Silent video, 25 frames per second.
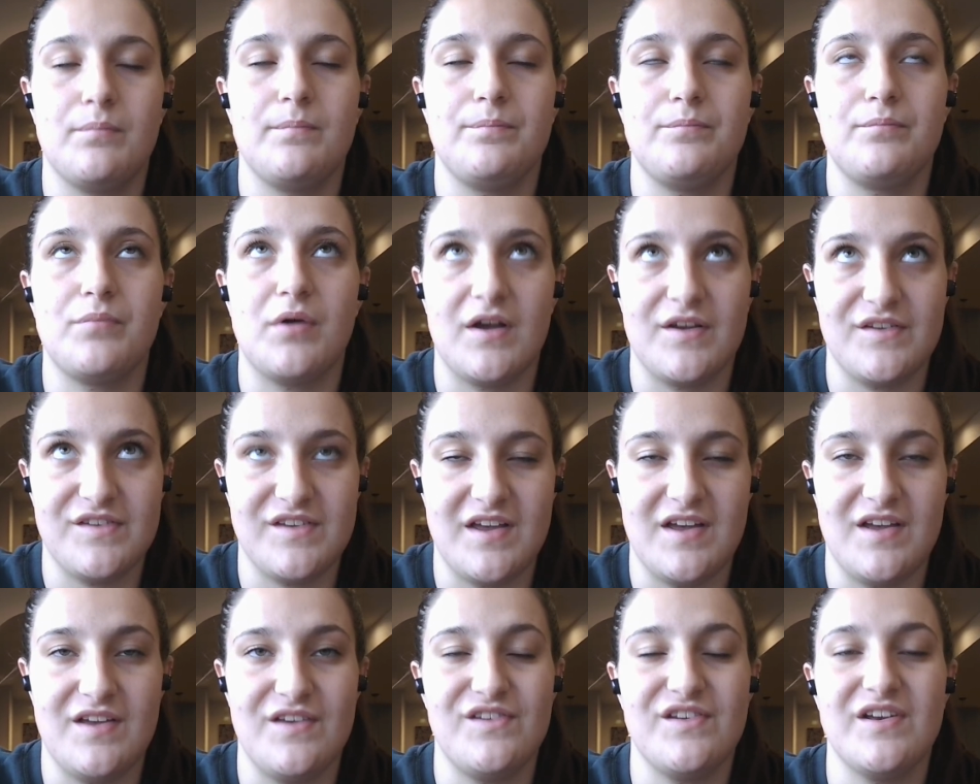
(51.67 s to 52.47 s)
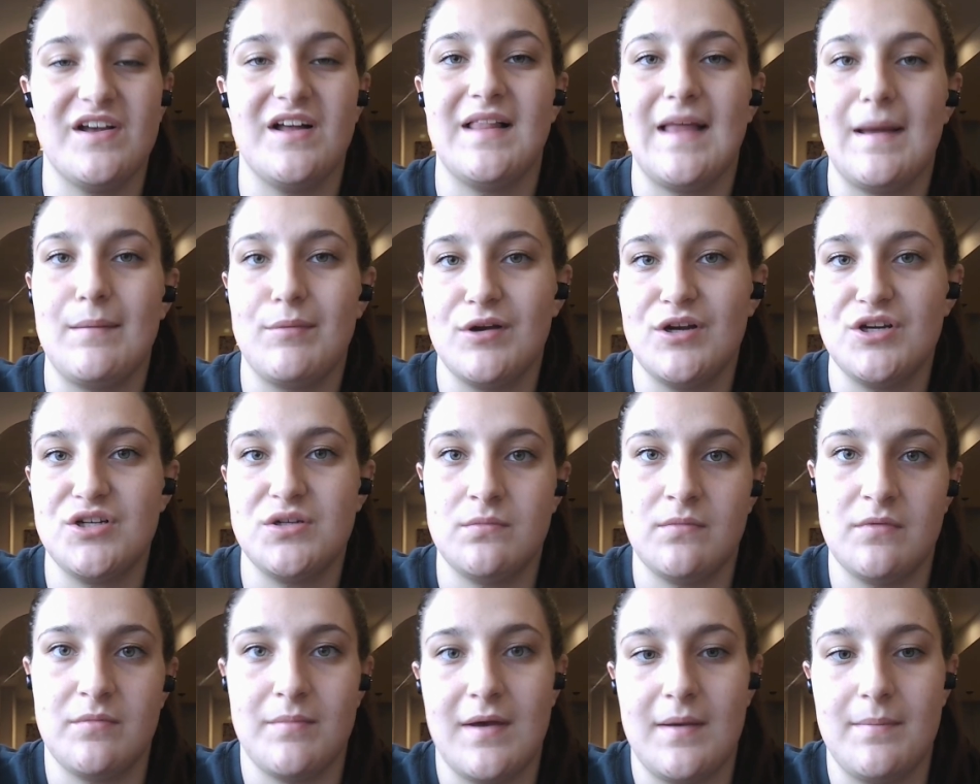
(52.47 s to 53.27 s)
process,
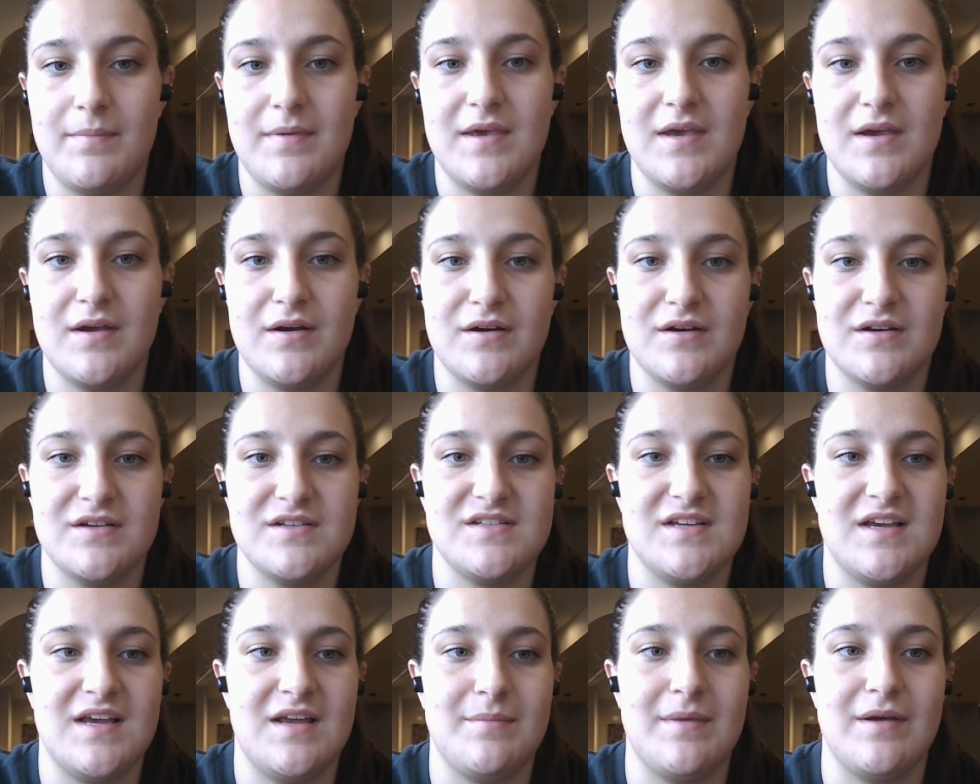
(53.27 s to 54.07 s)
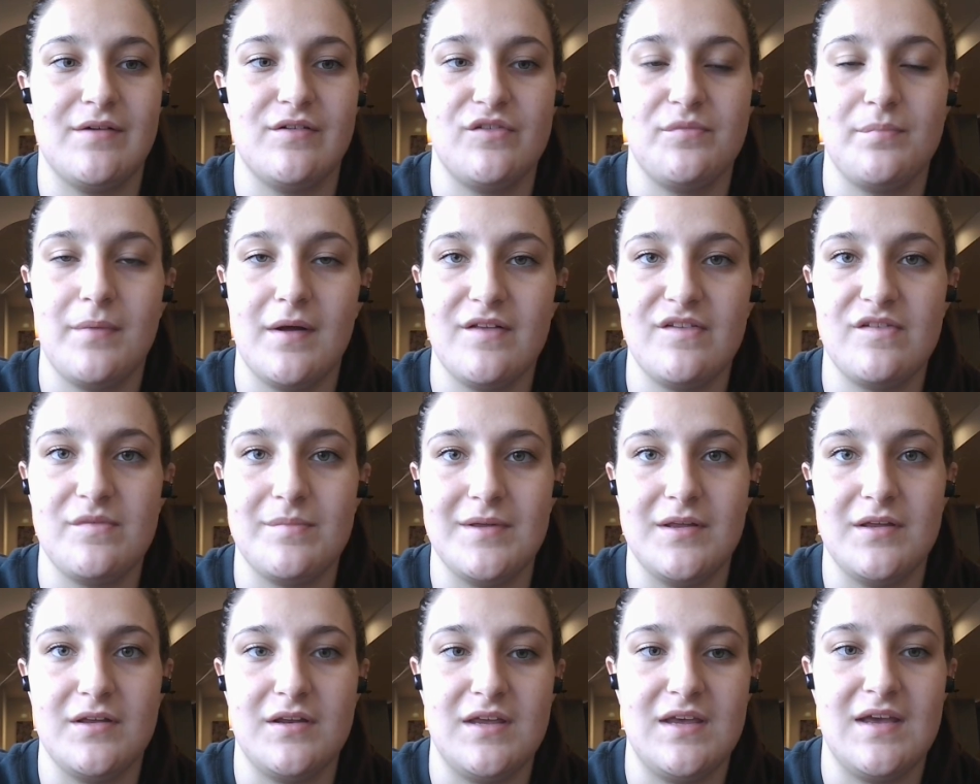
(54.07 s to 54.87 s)
collaboration with my peers, and my
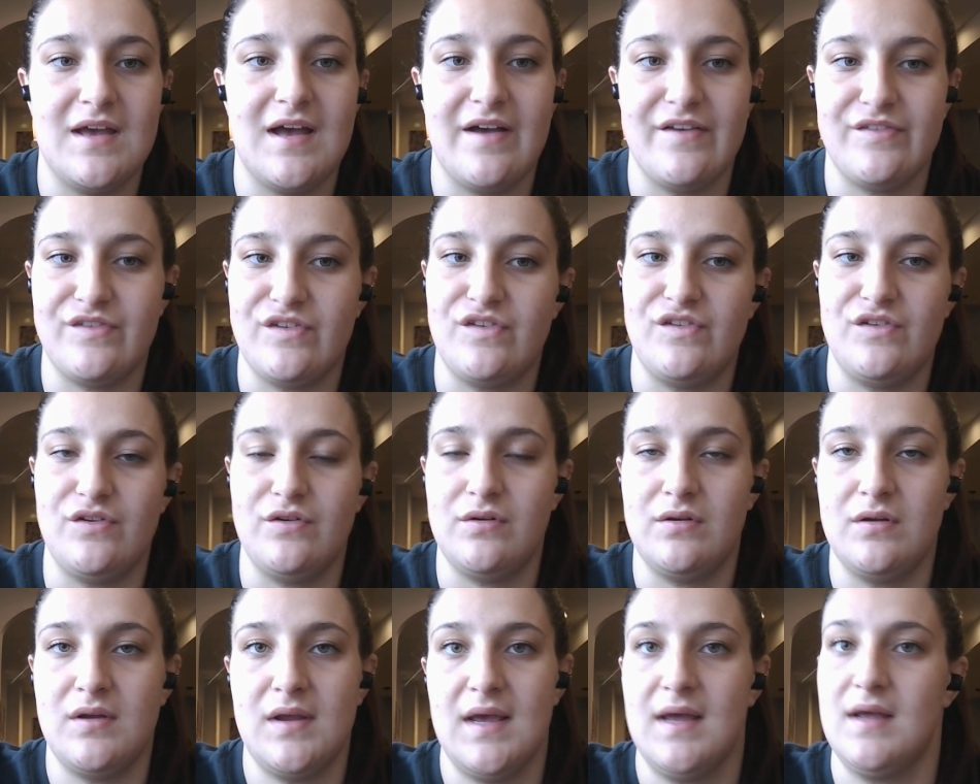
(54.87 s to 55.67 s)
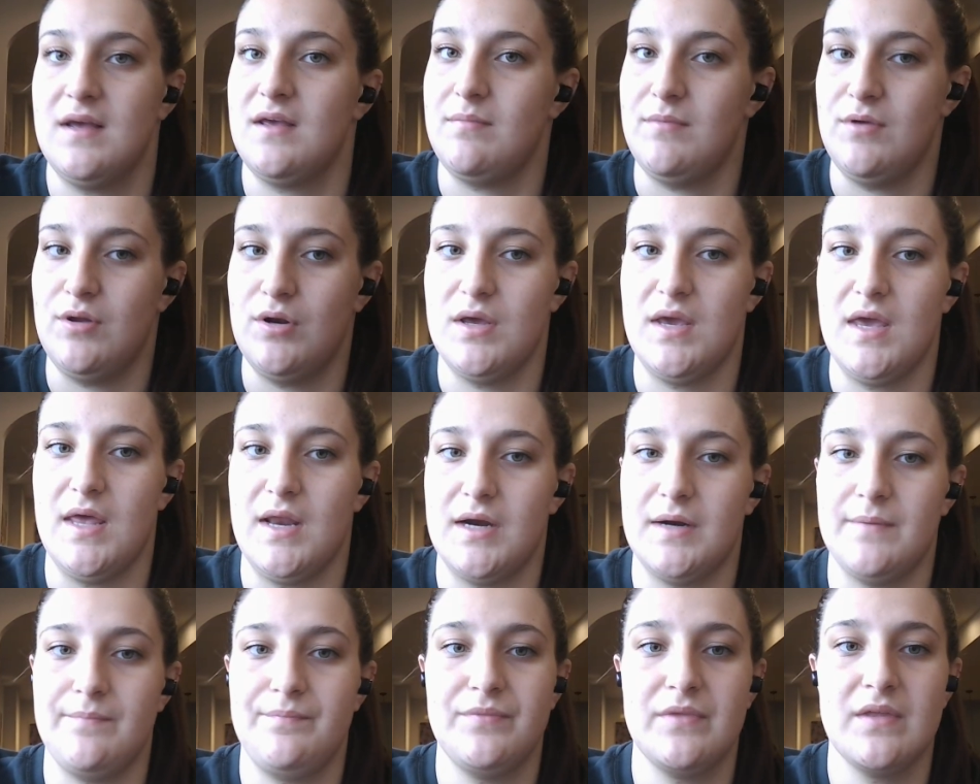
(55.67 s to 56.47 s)
responsibility as a student and
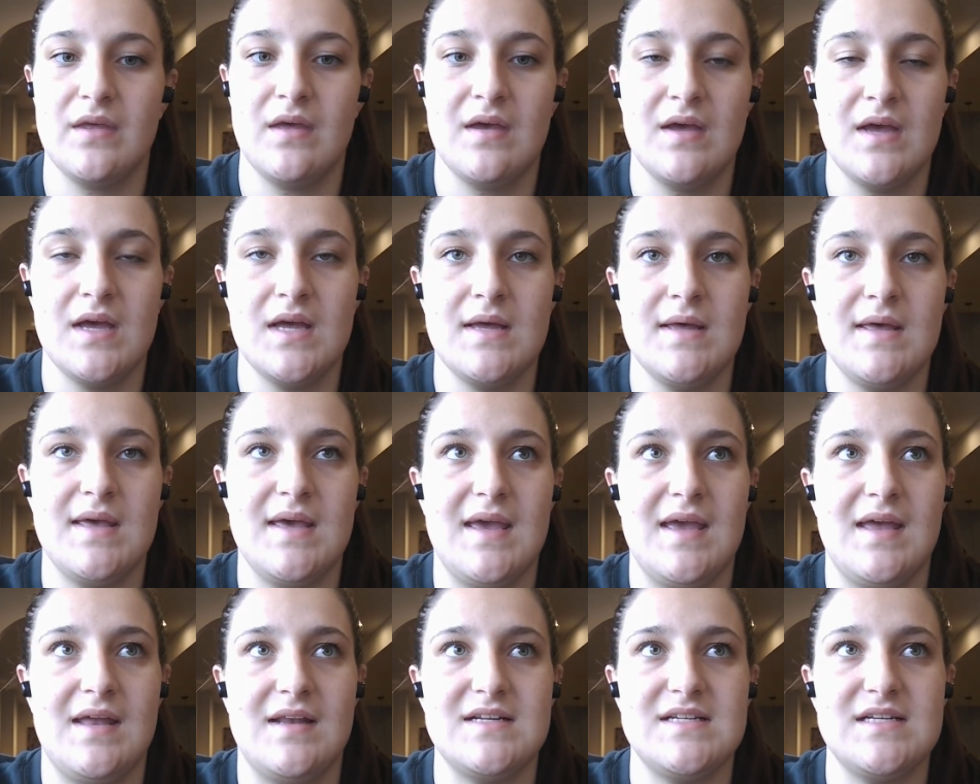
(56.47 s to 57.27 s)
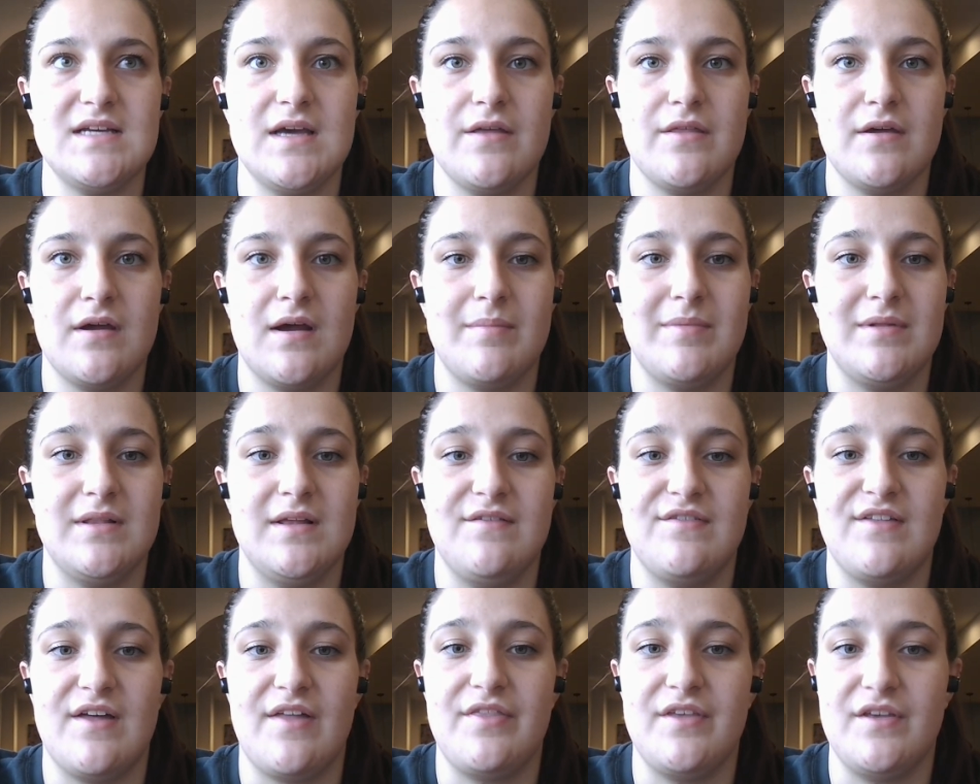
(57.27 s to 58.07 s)
communicator. And together, I
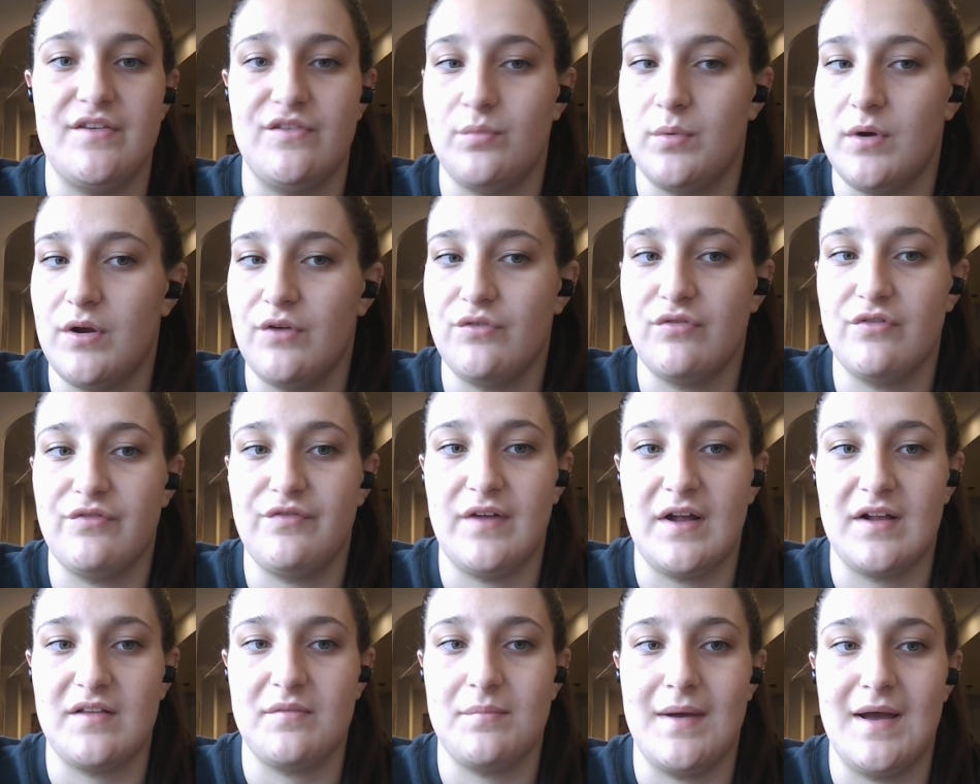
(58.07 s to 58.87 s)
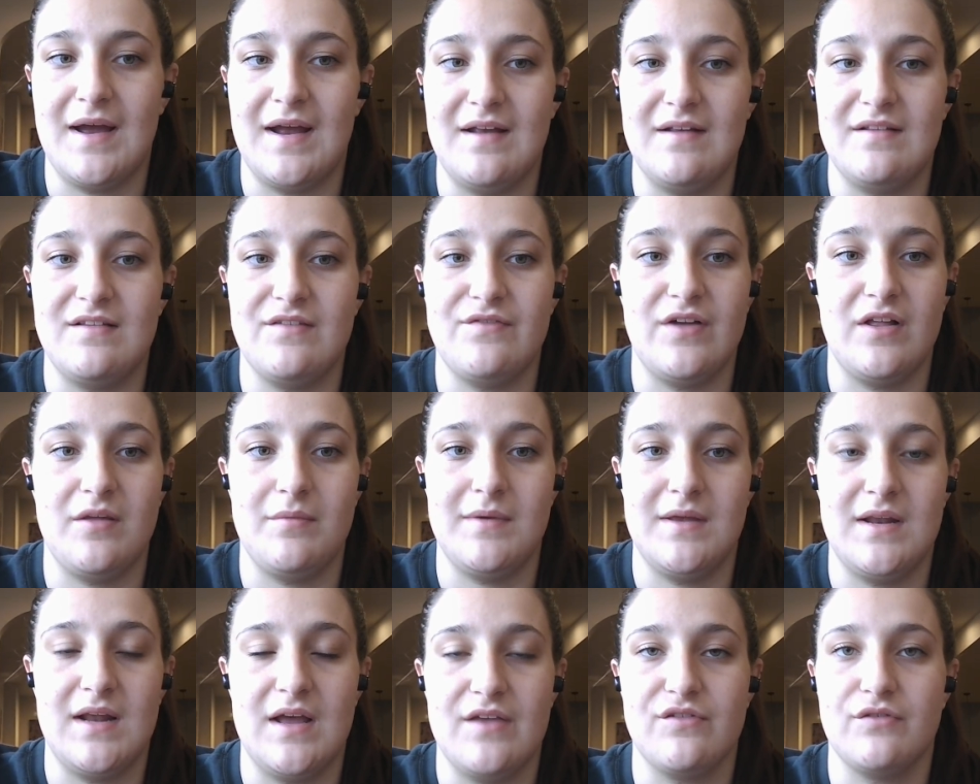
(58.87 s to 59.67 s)
believe that these works reflect my
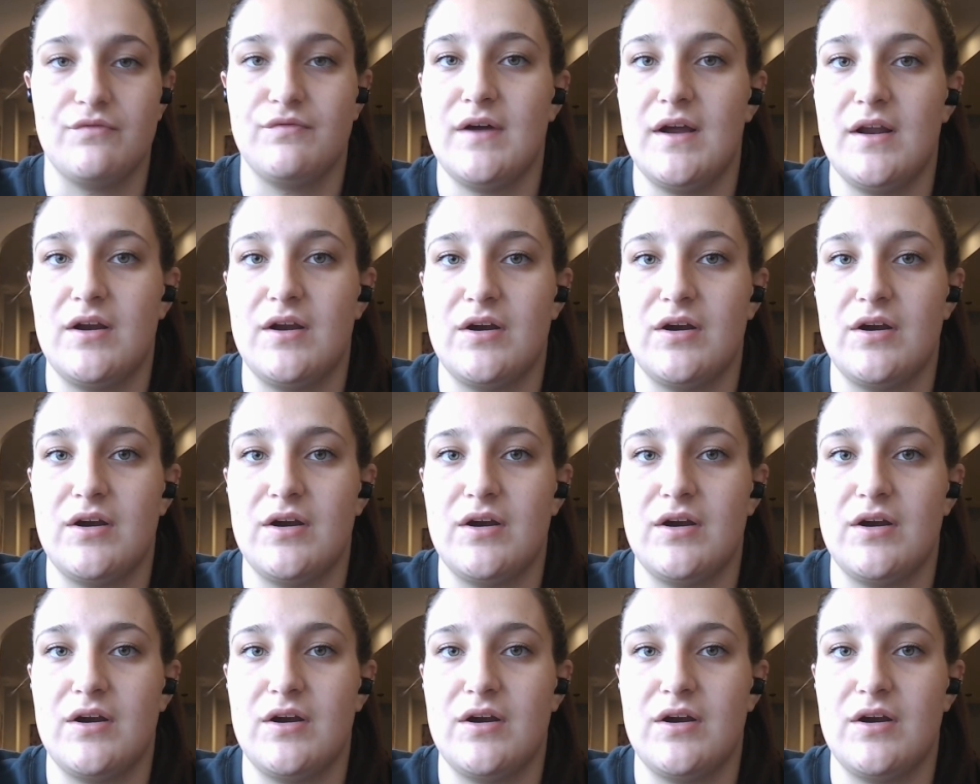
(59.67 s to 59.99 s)
development as a writer